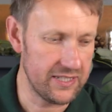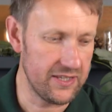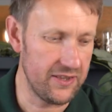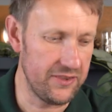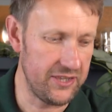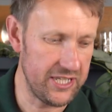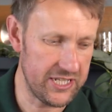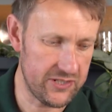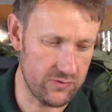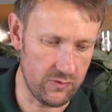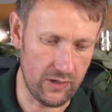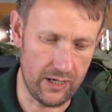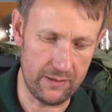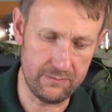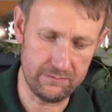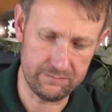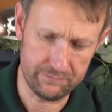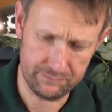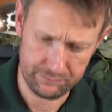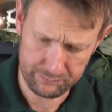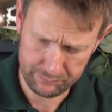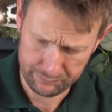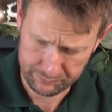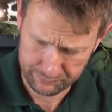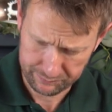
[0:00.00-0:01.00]
This one,
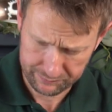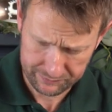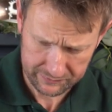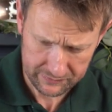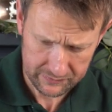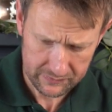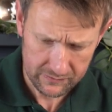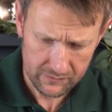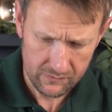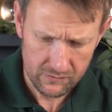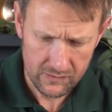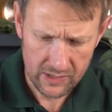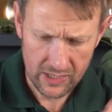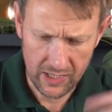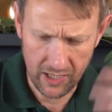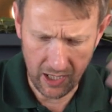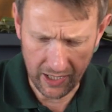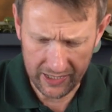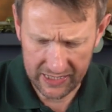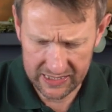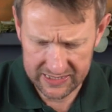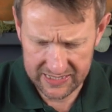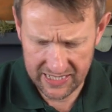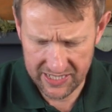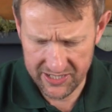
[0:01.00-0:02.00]

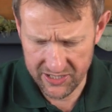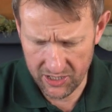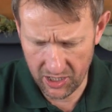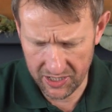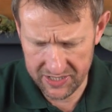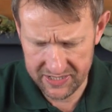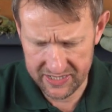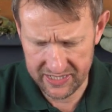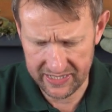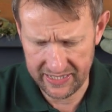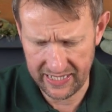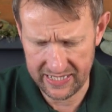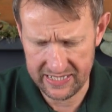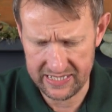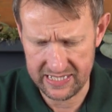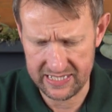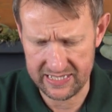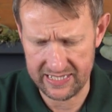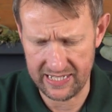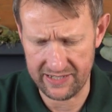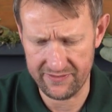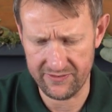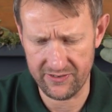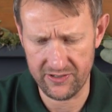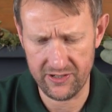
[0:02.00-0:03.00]
like I said,
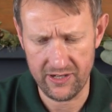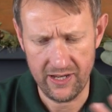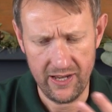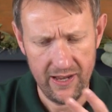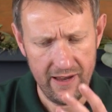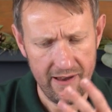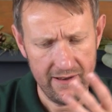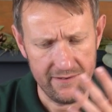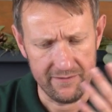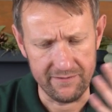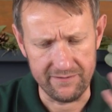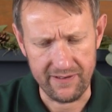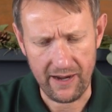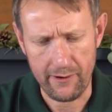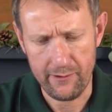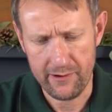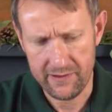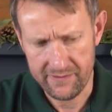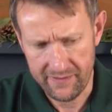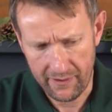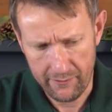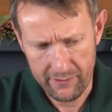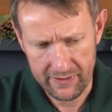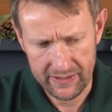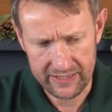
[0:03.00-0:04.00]
1987, very,
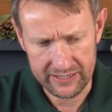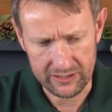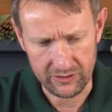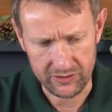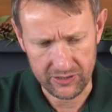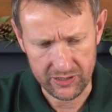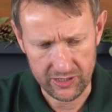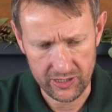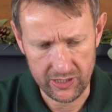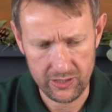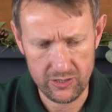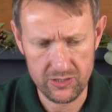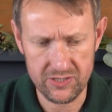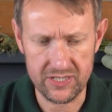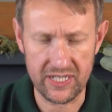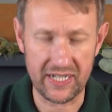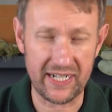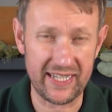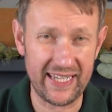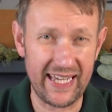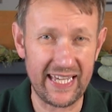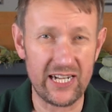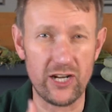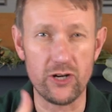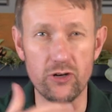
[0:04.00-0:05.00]
very little used. And
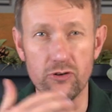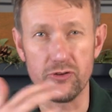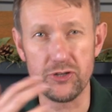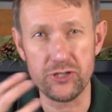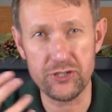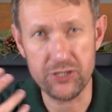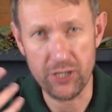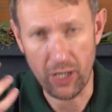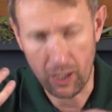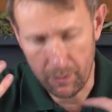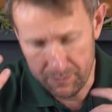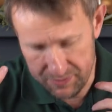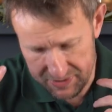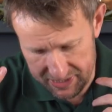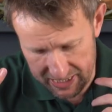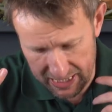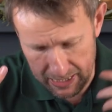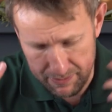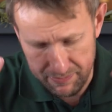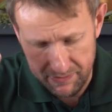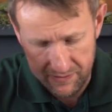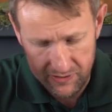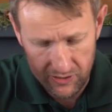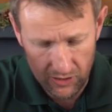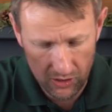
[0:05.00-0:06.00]
again, another top
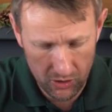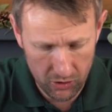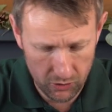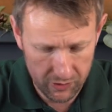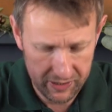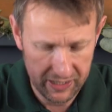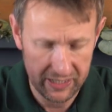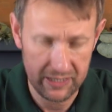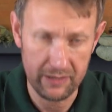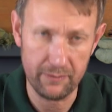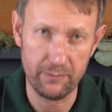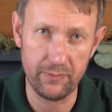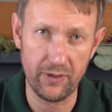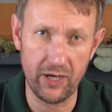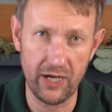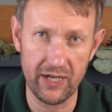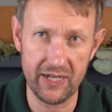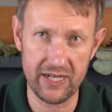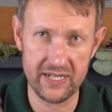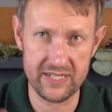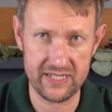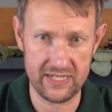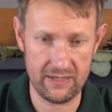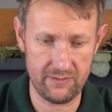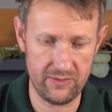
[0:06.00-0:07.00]
tip, if you're looking at buying
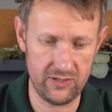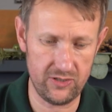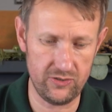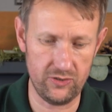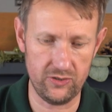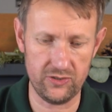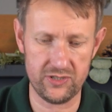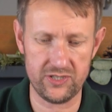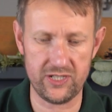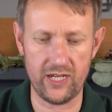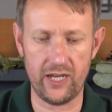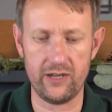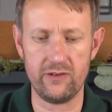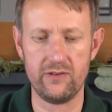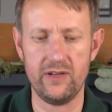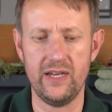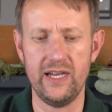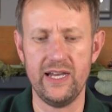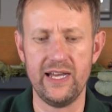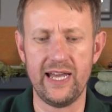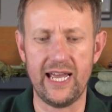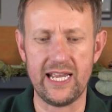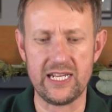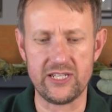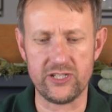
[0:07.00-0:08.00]
a semi-auto,
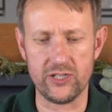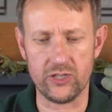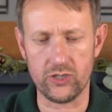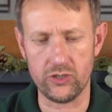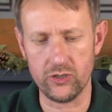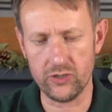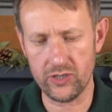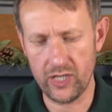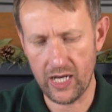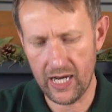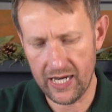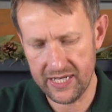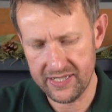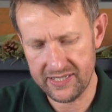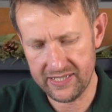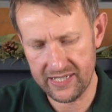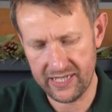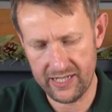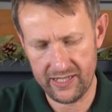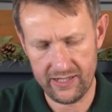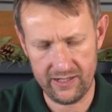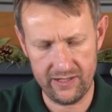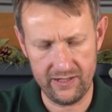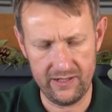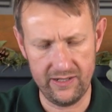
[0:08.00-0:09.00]
it's a good
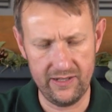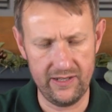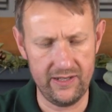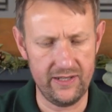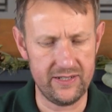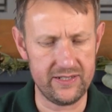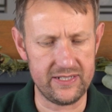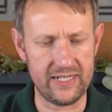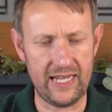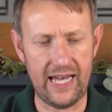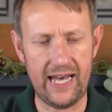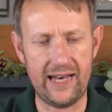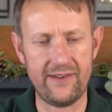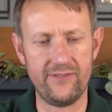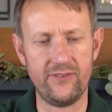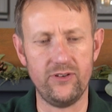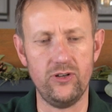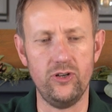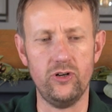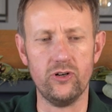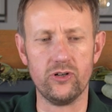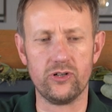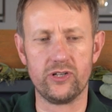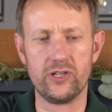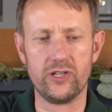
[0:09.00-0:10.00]
idea to have a
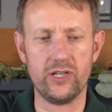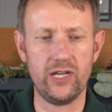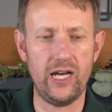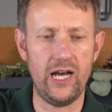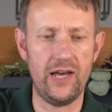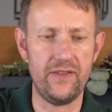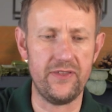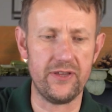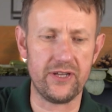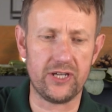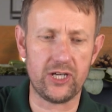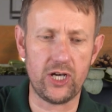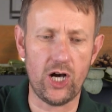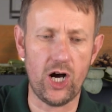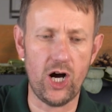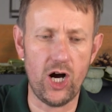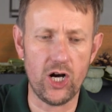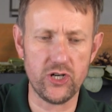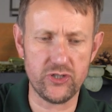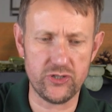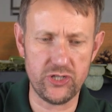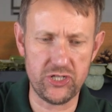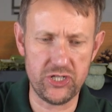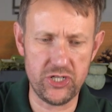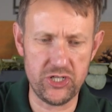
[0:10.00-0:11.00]
look at the
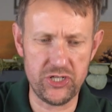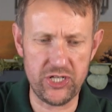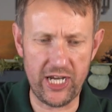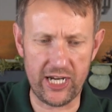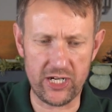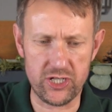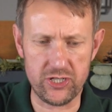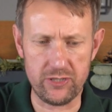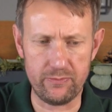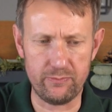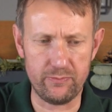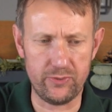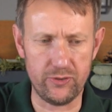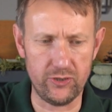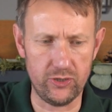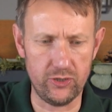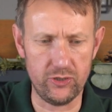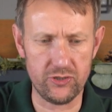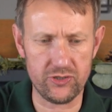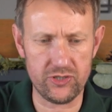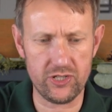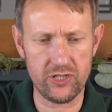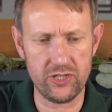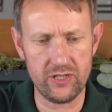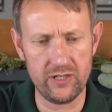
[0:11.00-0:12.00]
cartridge ejection port,